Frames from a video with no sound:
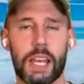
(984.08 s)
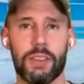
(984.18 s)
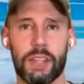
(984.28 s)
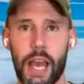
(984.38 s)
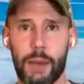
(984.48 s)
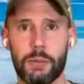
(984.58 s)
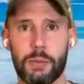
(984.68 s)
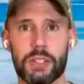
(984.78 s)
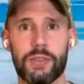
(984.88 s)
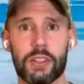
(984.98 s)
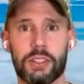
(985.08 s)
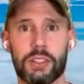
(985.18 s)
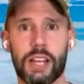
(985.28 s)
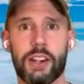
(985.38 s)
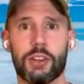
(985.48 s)
If the abdomen's feeling
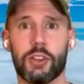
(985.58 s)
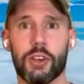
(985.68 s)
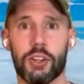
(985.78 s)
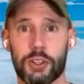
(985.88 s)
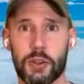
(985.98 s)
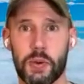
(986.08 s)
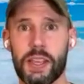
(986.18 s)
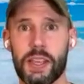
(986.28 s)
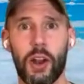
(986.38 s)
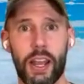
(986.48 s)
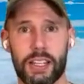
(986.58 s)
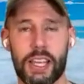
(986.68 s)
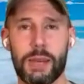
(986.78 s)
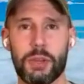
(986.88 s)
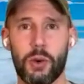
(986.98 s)
tired, good. You're doing it right.
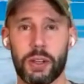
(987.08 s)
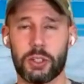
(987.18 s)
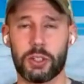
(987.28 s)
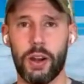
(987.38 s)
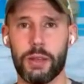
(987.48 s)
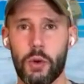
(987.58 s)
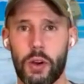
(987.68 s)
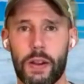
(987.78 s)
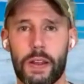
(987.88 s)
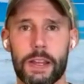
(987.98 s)
Keep going. 20 more.